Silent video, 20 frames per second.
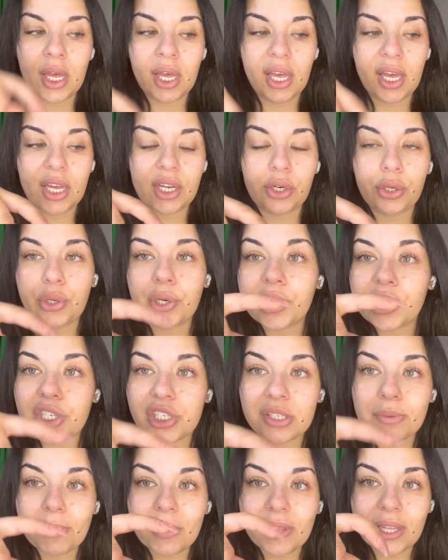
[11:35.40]
And you could
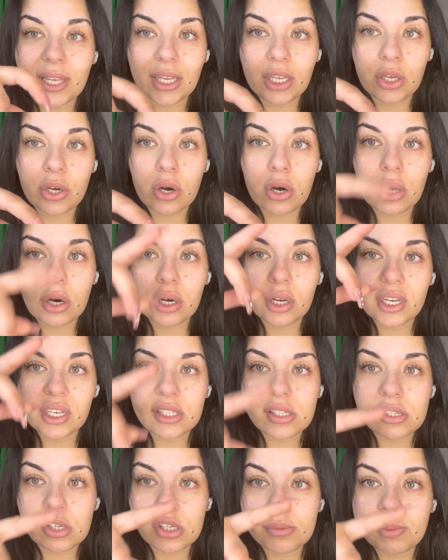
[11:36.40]
just be like, y'all,
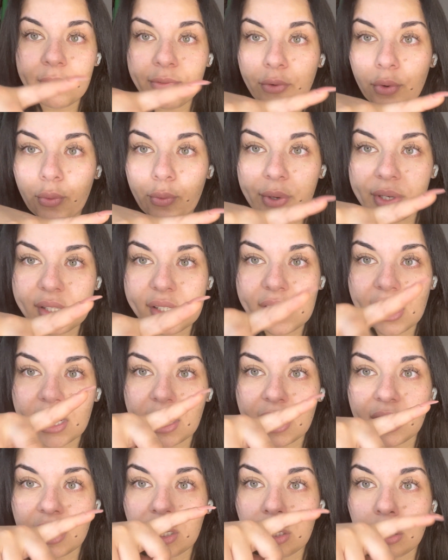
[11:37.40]
excuse me for 1
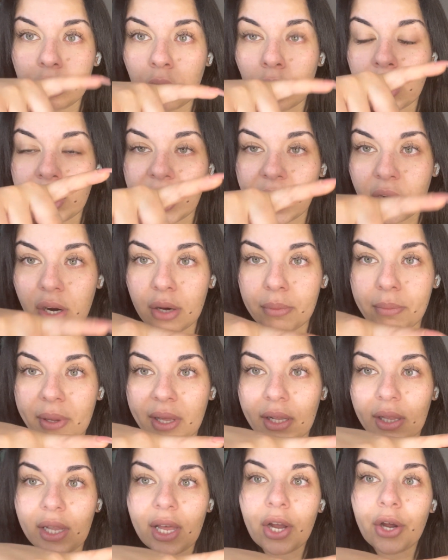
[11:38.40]
second. Can y'all get up
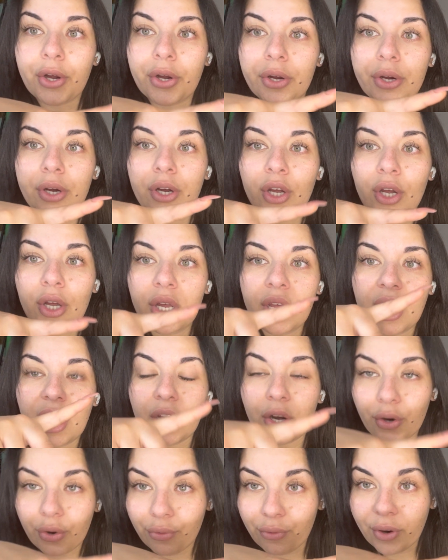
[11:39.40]
and let her and
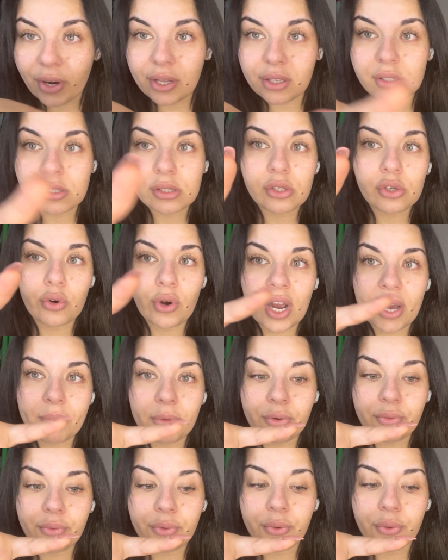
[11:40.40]
her friends grab the
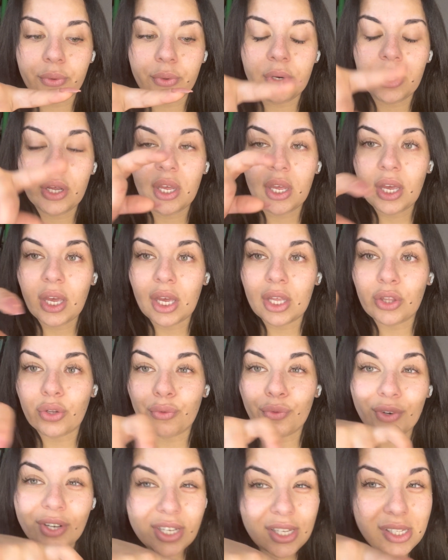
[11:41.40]
food? And the
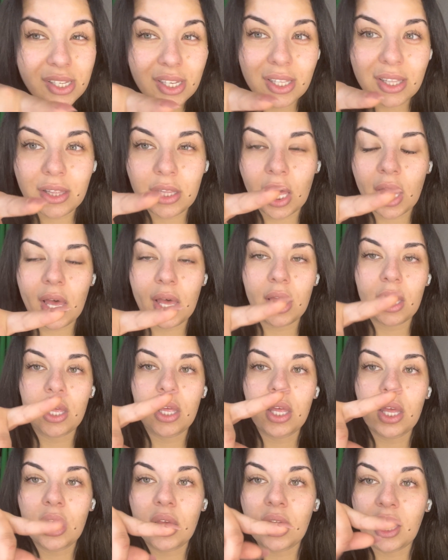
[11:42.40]
reason that
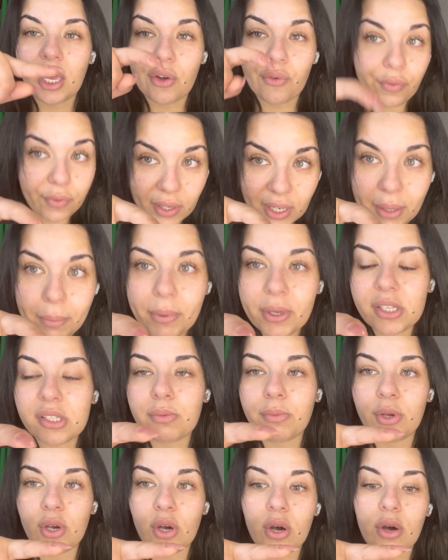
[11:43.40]
it really pissed
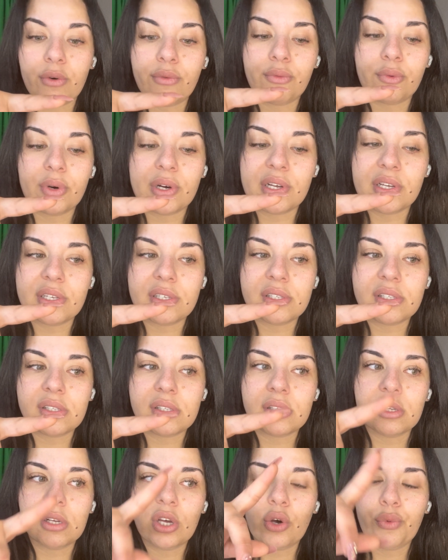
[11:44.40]
me off was
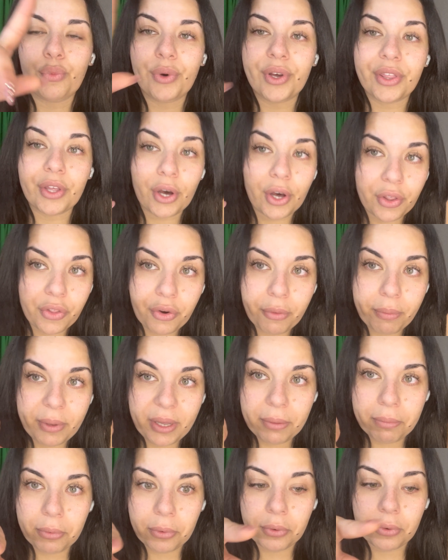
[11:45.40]
with other
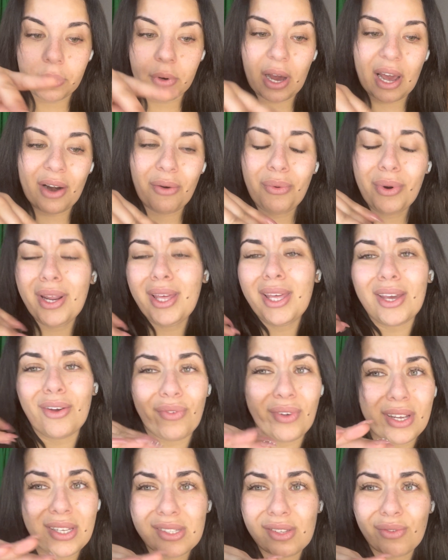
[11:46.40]
people. I don't want to get
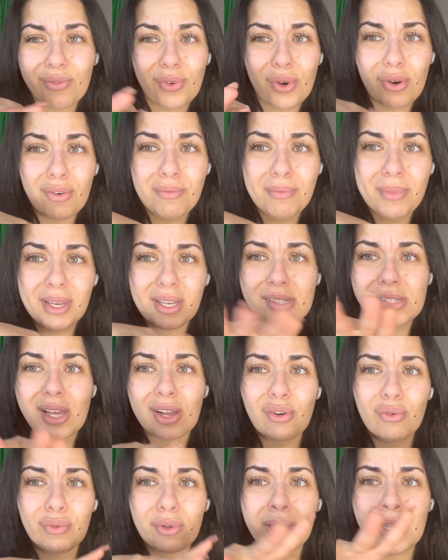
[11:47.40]
race involved because I
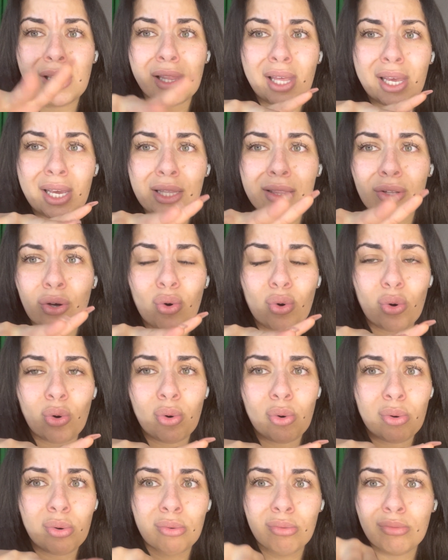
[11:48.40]
don't really like the whole